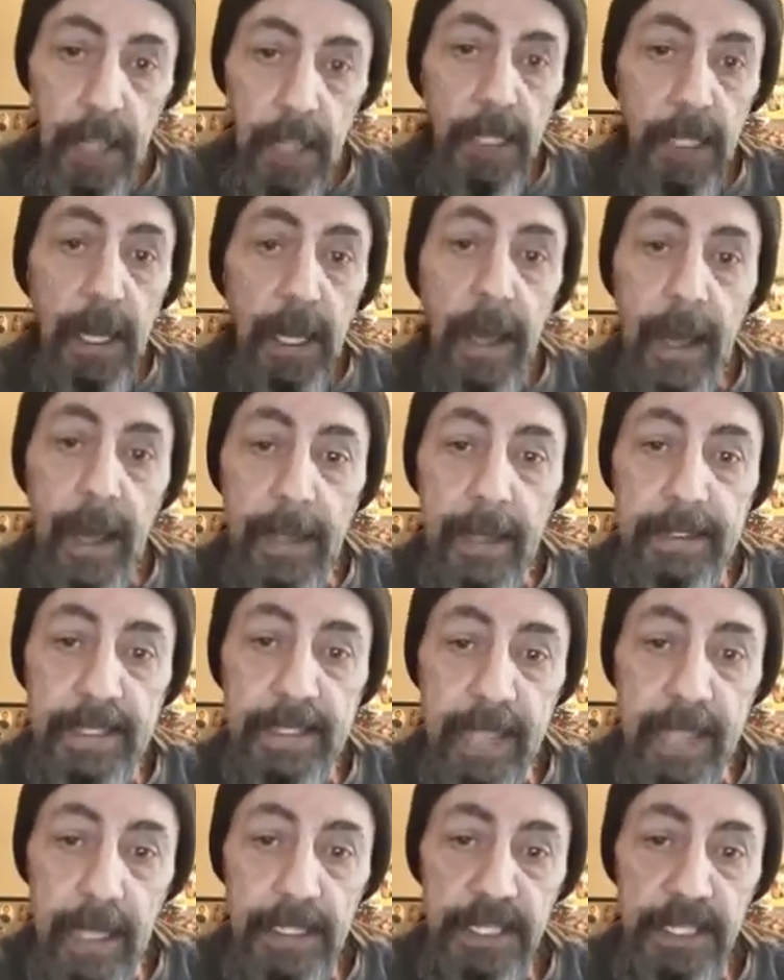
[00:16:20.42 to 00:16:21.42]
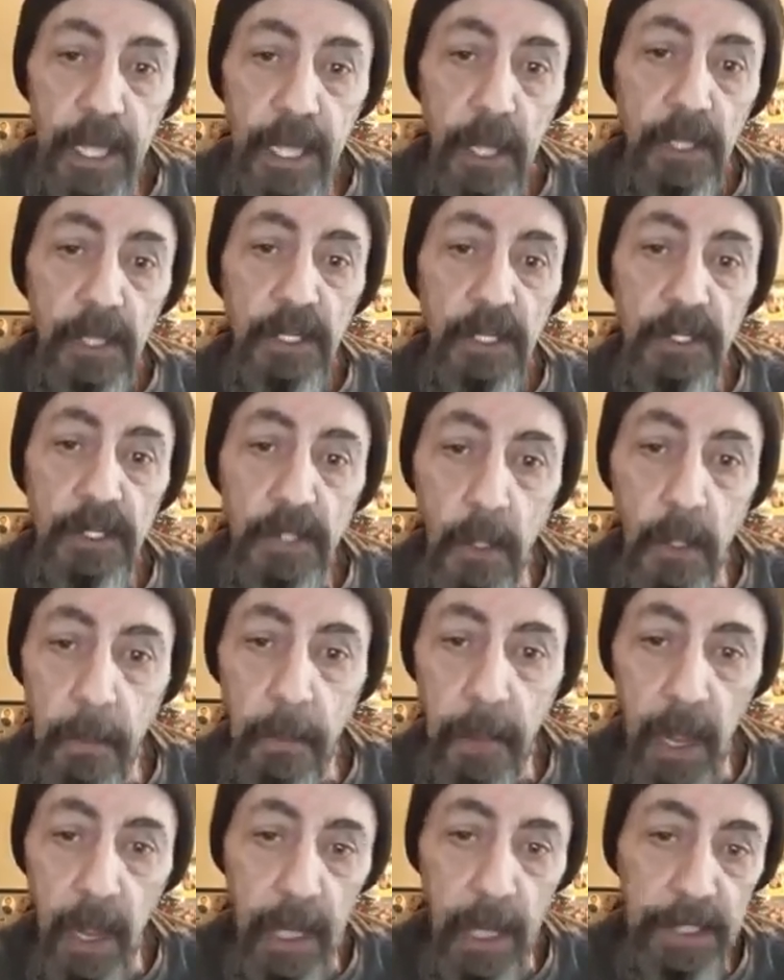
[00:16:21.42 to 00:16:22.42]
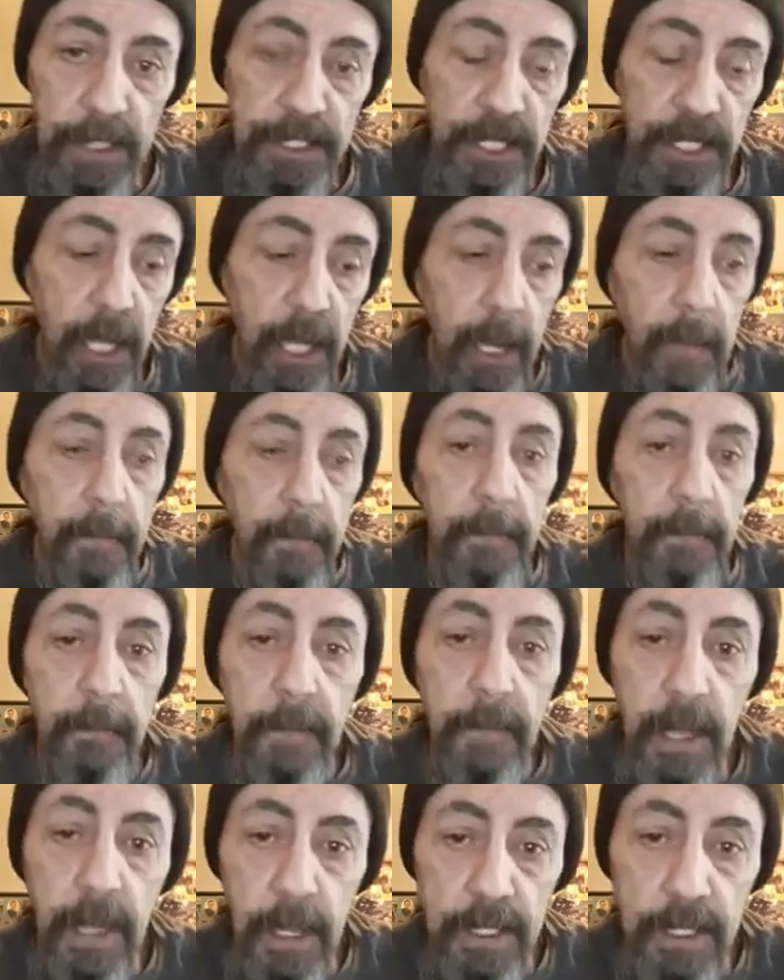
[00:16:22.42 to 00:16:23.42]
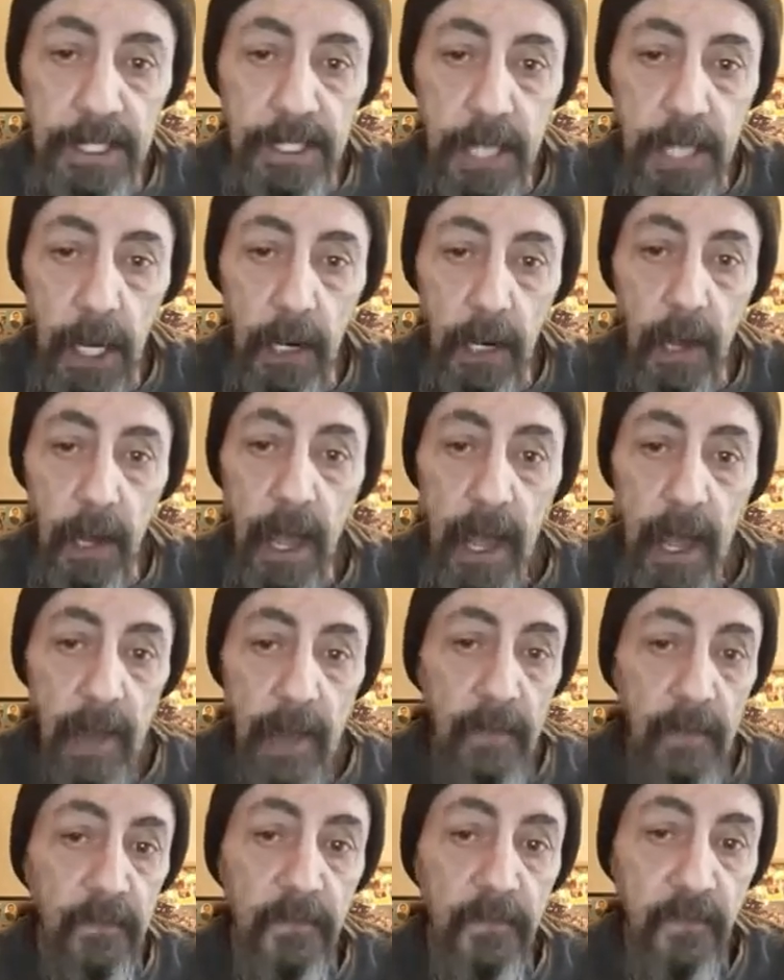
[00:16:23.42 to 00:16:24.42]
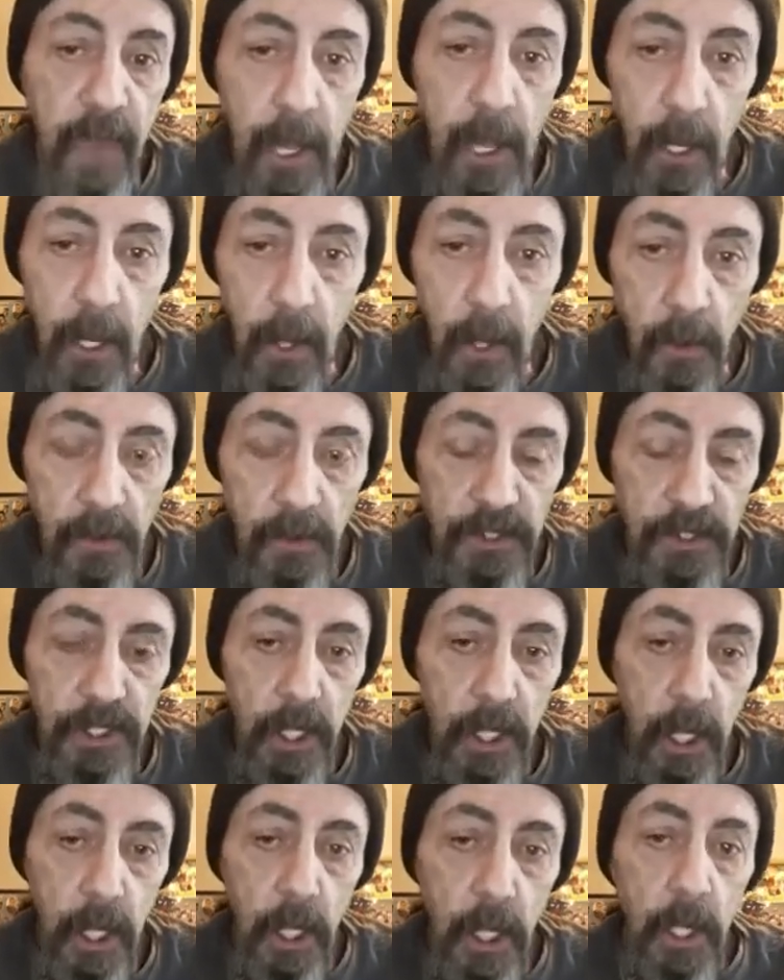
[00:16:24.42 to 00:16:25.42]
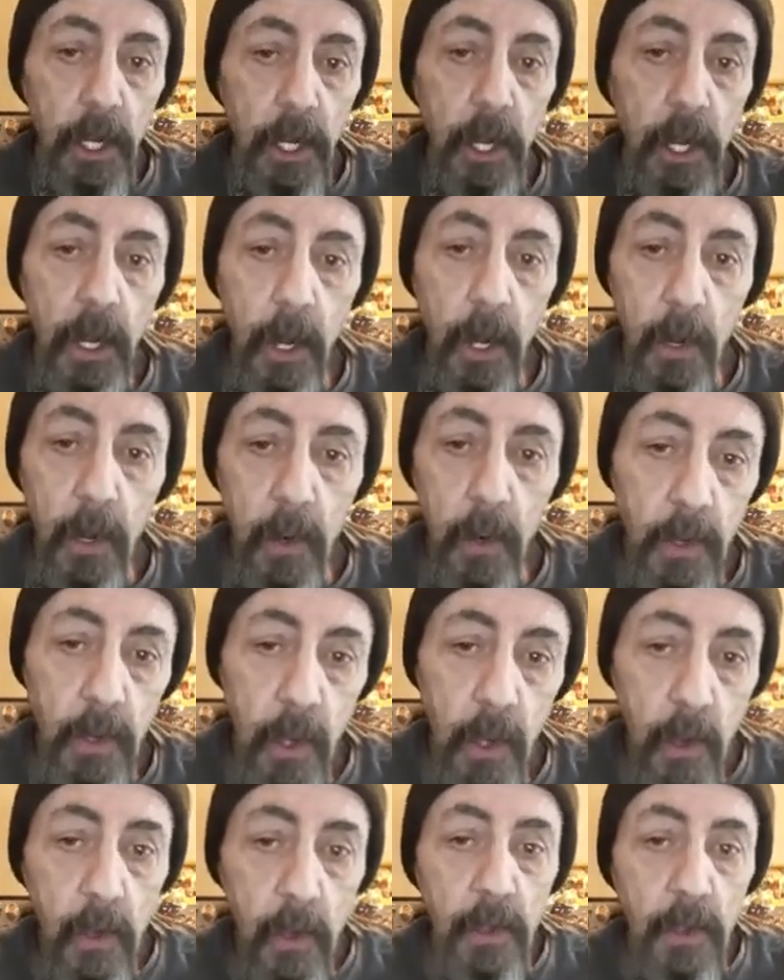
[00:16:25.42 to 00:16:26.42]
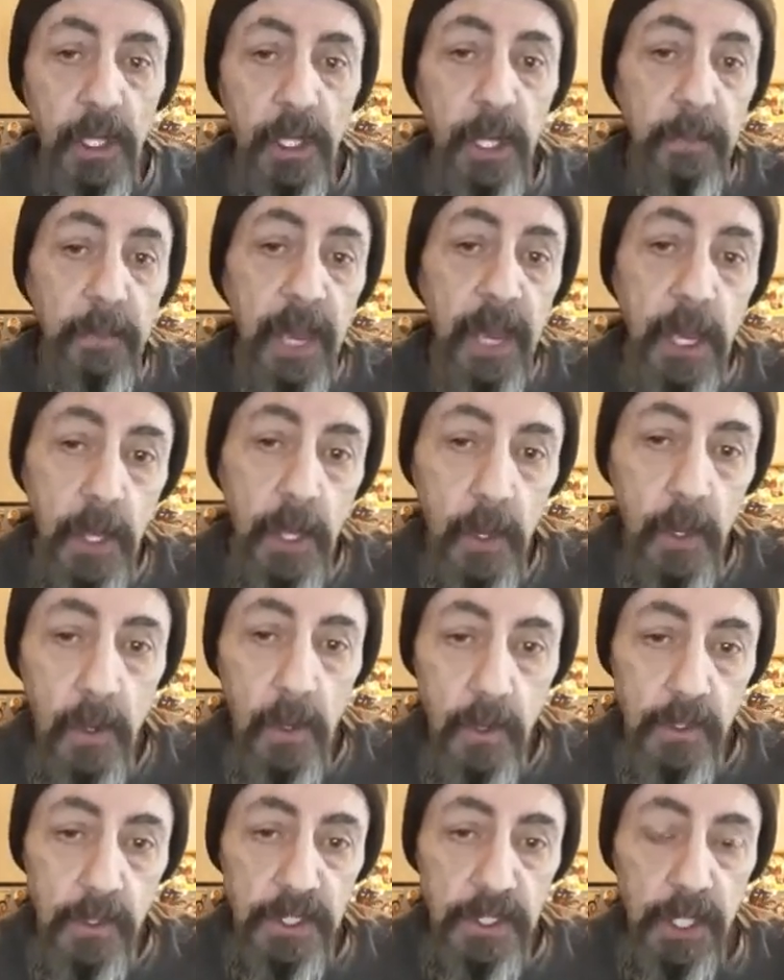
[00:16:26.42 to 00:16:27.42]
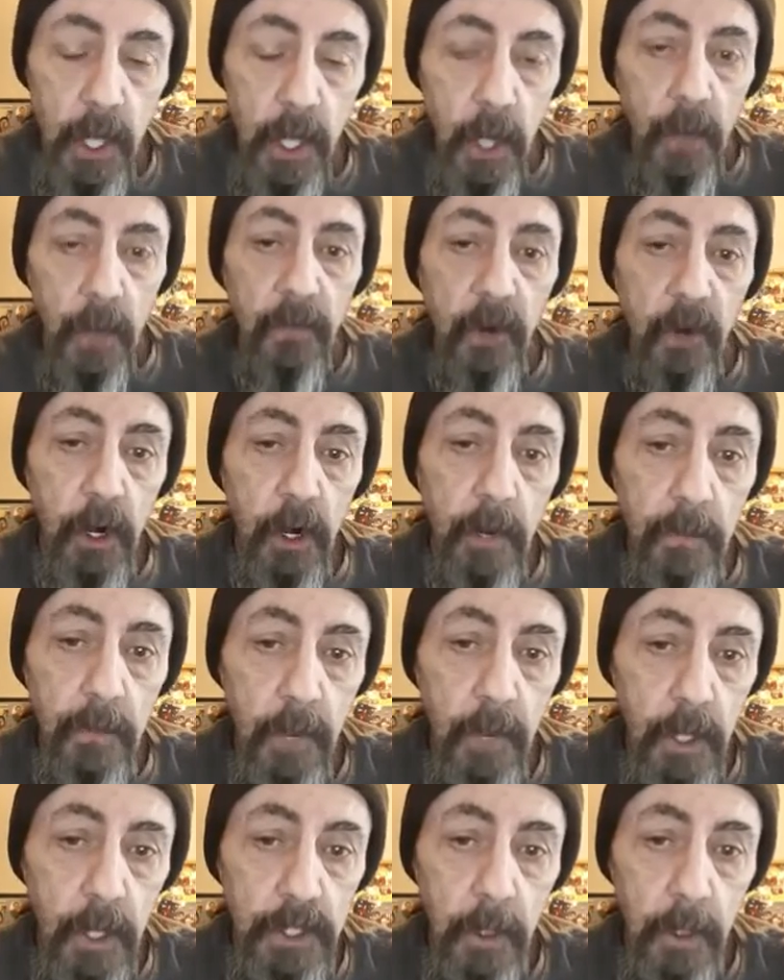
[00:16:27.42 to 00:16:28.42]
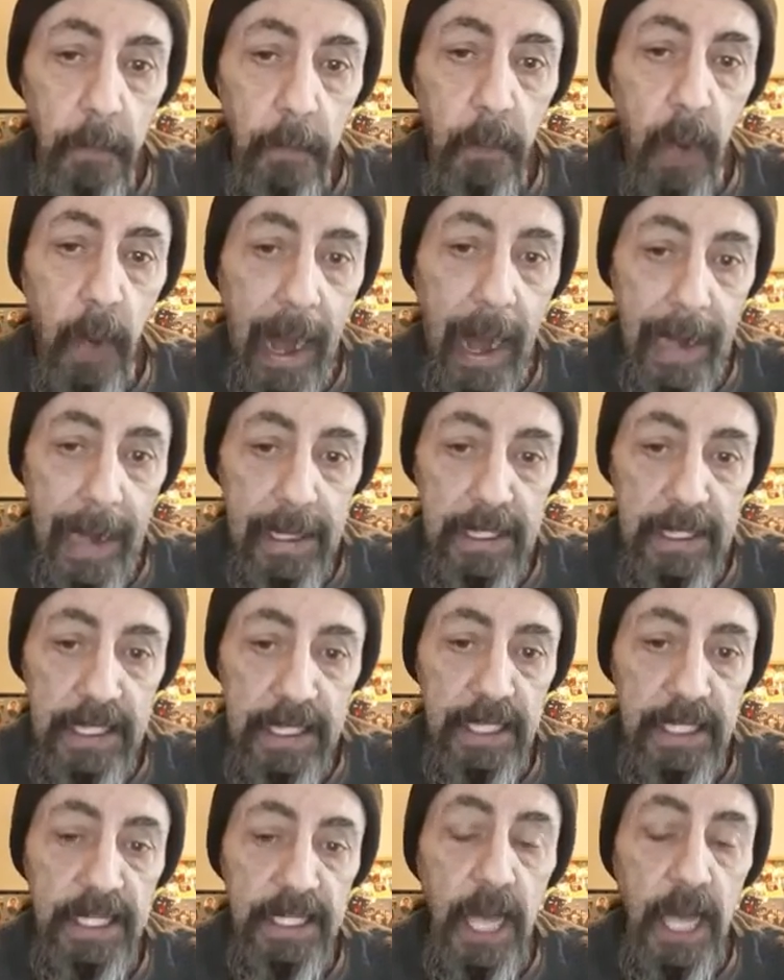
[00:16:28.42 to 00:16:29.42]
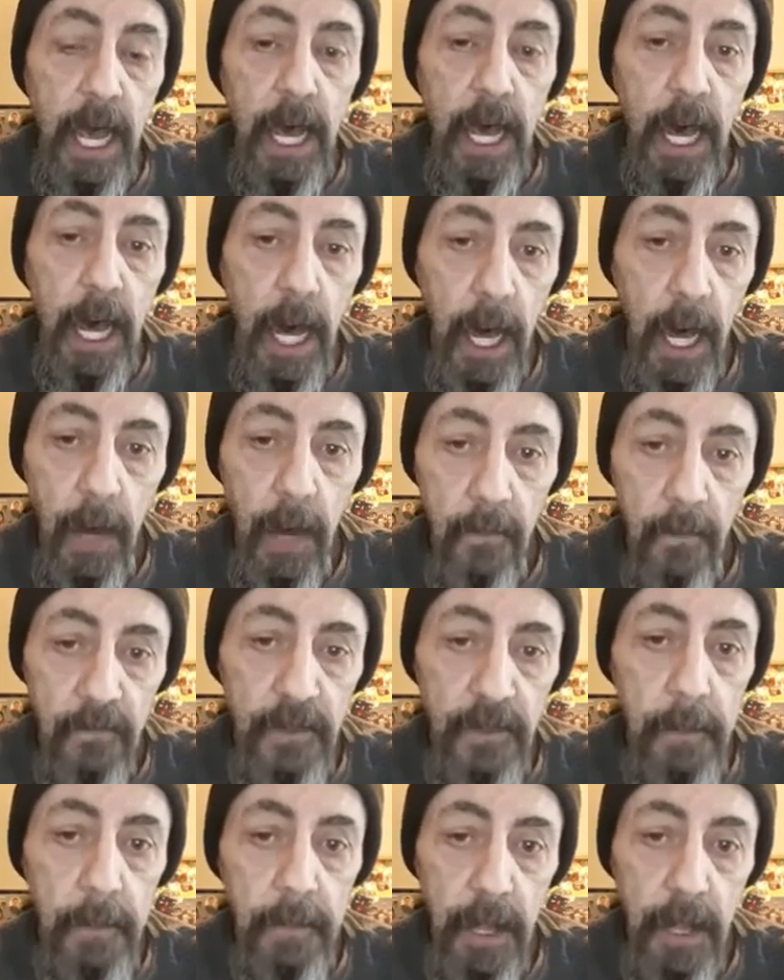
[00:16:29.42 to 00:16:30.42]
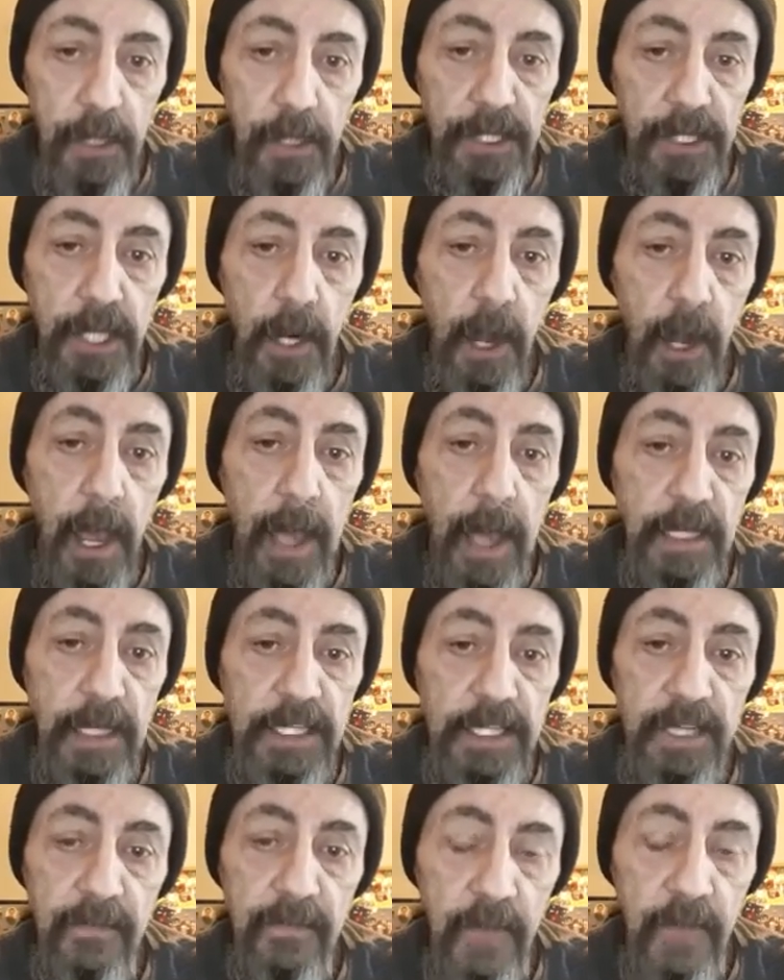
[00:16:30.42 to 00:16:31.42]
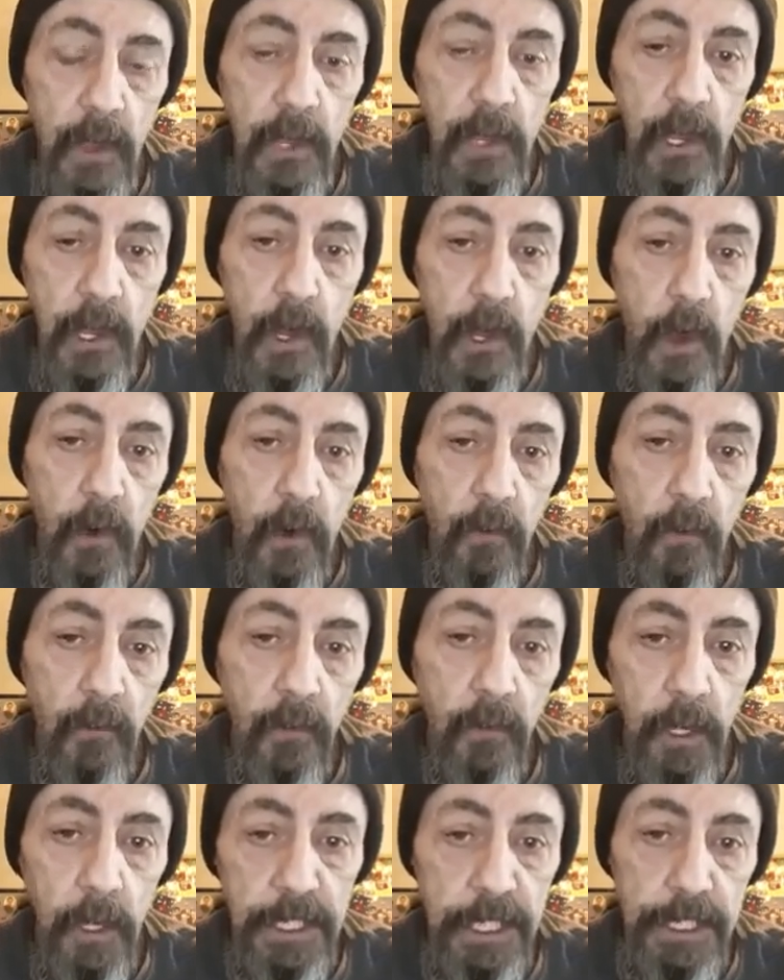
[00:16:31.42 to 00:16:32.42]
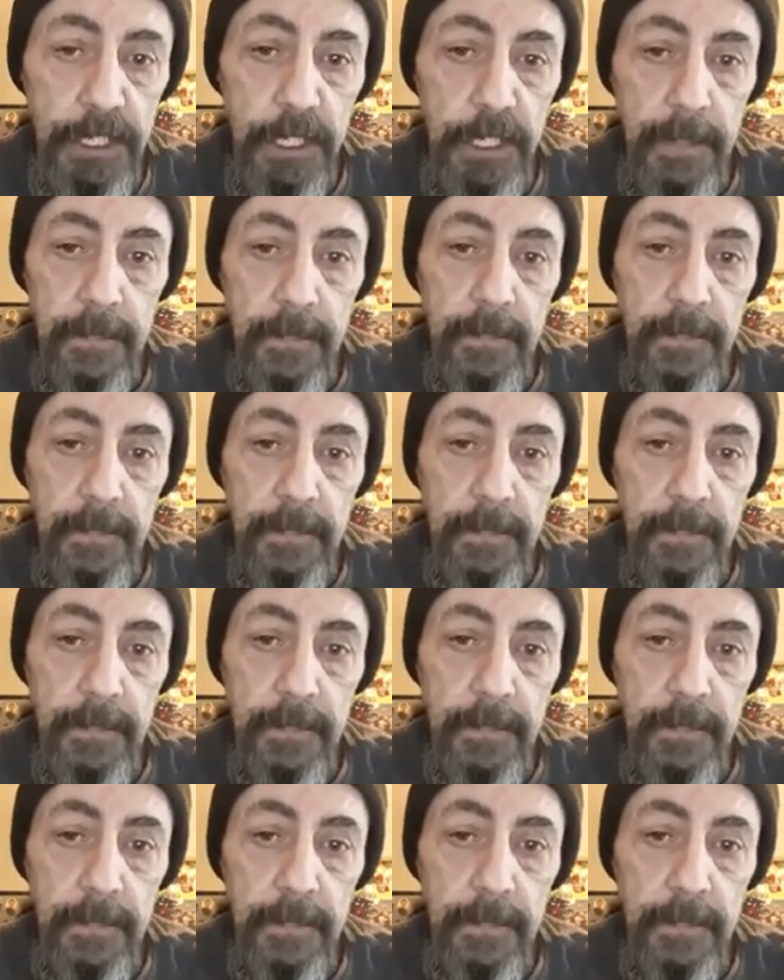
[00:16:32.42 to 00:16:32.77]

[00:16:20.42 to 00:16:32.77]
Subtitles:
excess, surplus military vehicles known to be used for commercial practices of the military and civilian forces